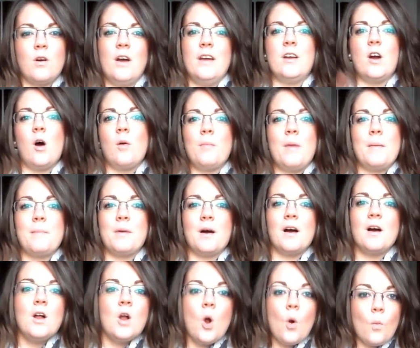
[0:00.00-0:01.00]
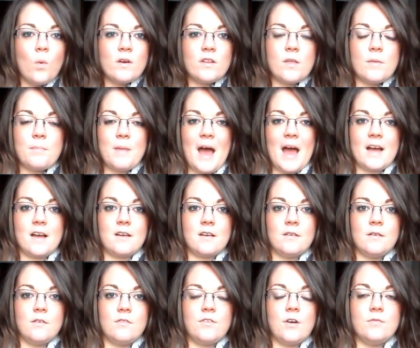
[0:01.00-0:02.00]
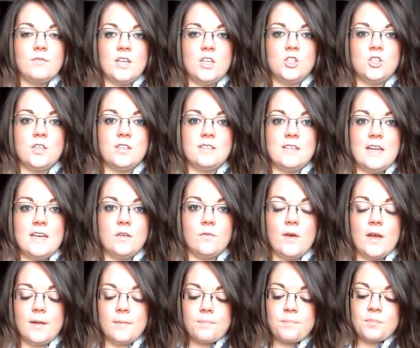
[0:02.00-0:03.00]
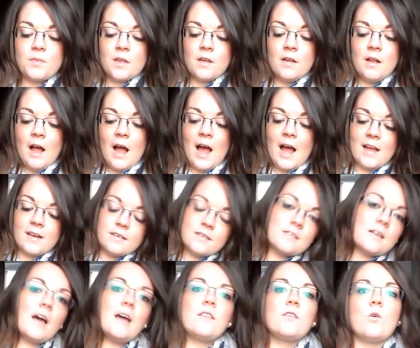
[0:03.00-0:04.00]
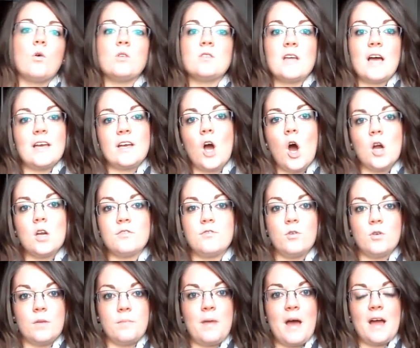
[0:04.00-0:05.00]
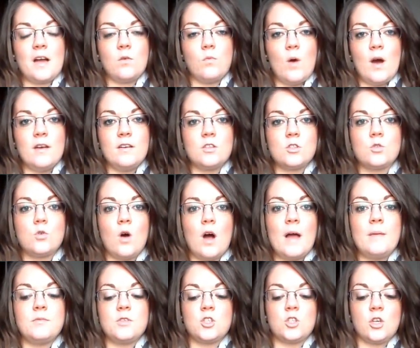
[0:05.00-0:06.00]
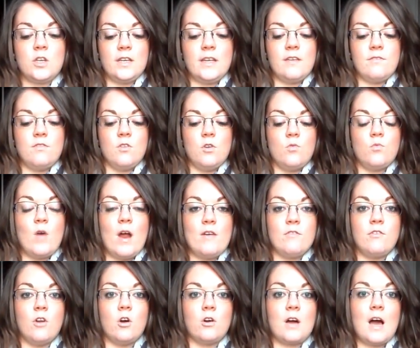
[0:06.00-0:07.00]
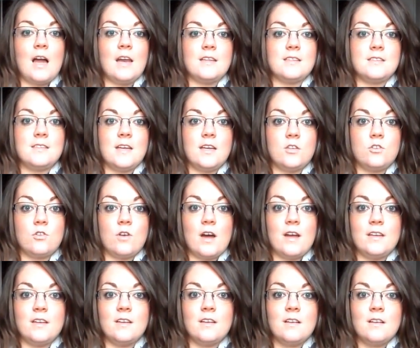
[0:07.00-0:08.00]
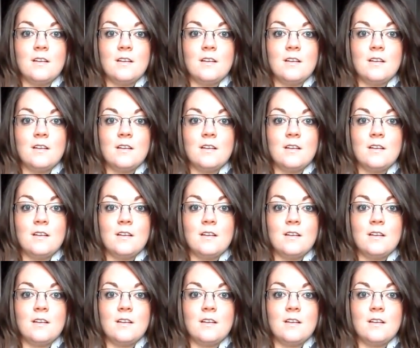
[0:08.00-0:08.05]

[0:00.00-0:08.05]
can't remember, one of the MAC foundations anyway. And I thought, I can't afford a MAC one, so I'm just going to give the Revlon Colour Stay a try.